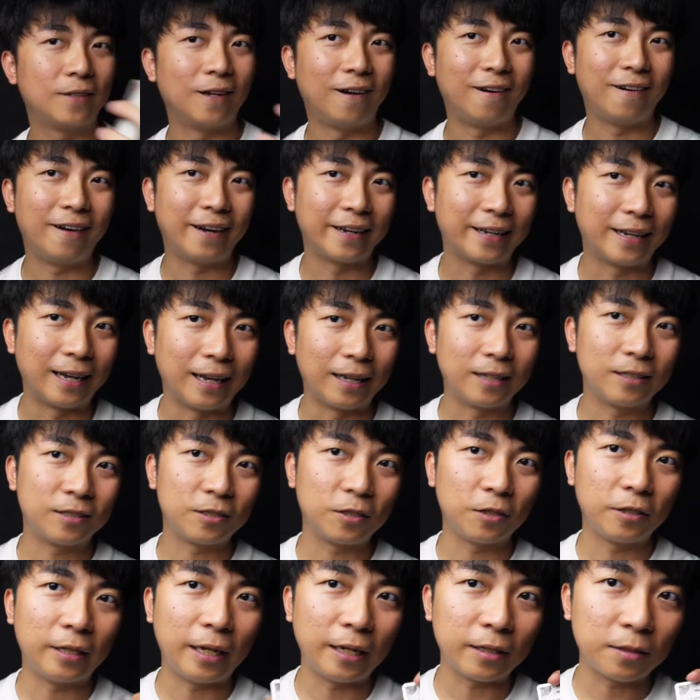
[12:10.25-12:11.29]
Alright guys,
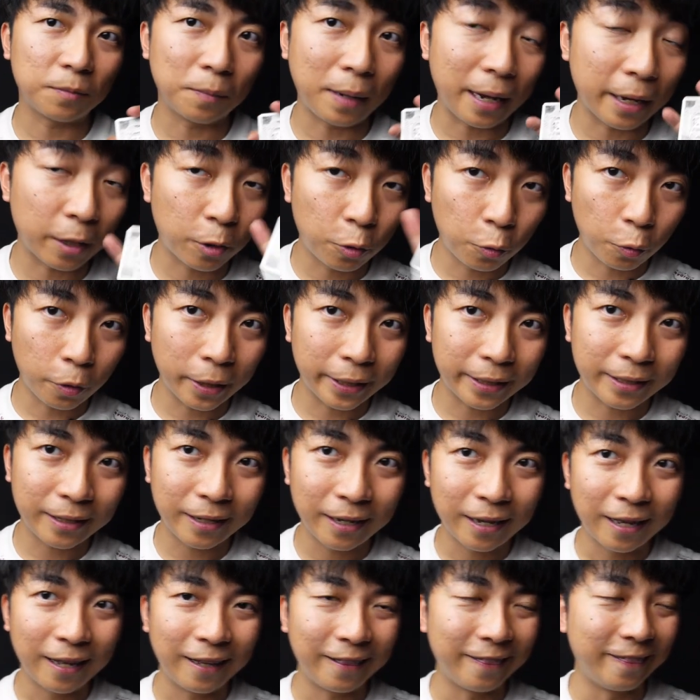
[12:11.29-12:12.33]
so that's my quick,
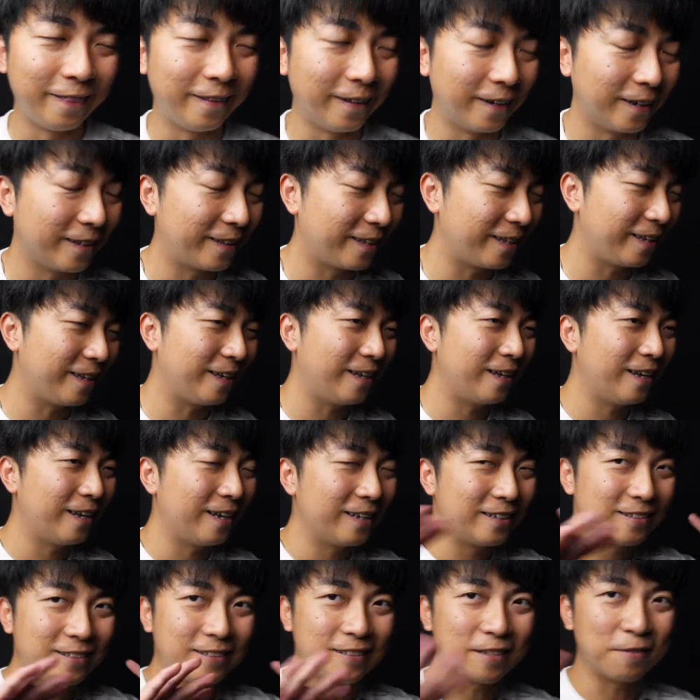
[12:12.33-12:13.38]
dirty,
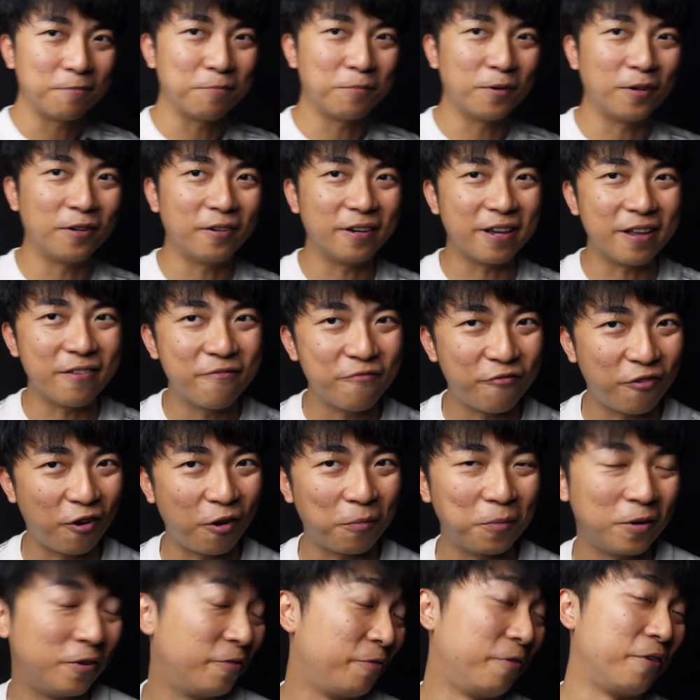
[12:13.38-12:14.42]
simple,
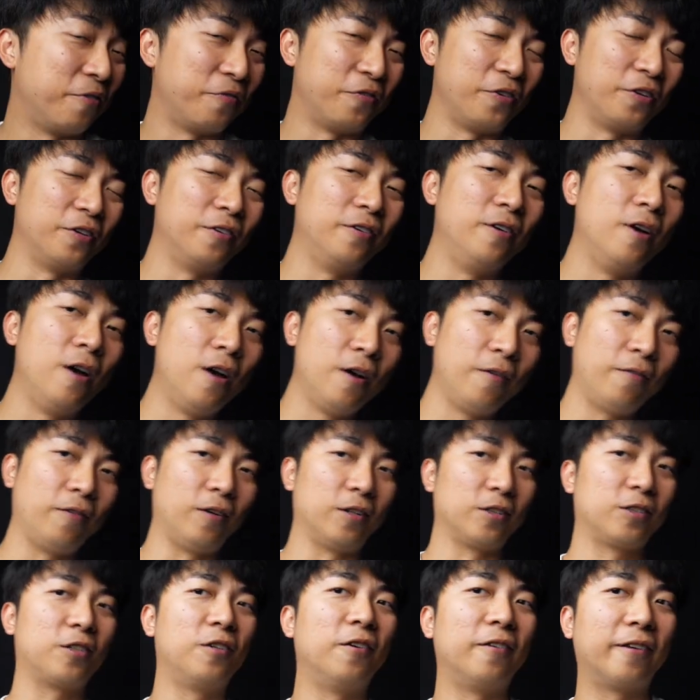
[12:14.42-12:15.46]
informal review for
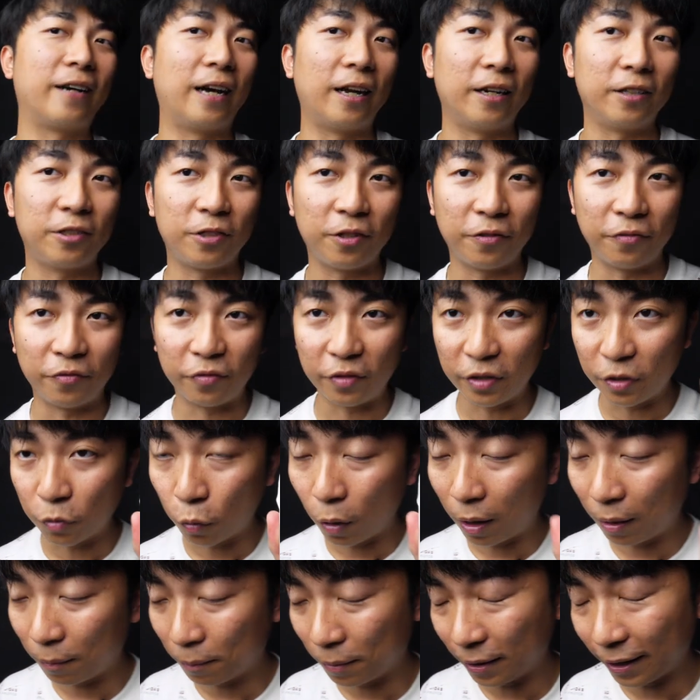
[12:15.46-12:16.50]
the School of Cardistry
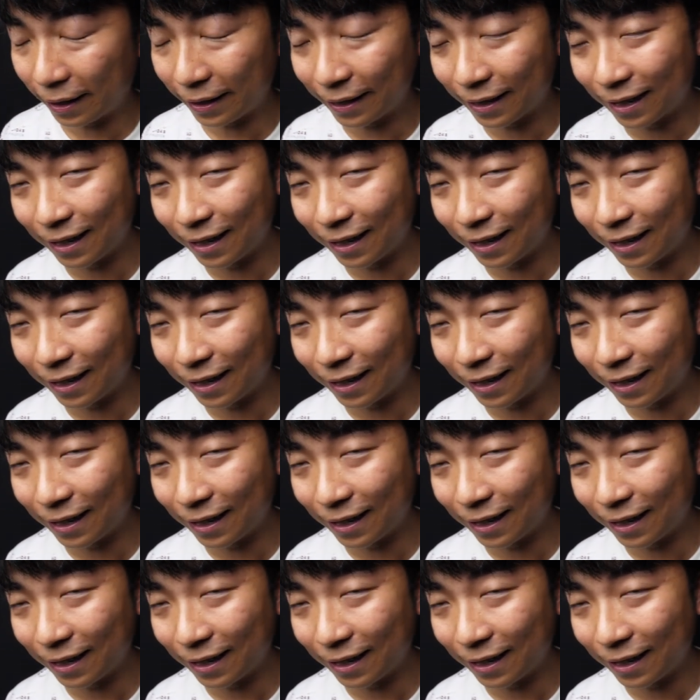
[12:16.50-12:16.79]
V1 playing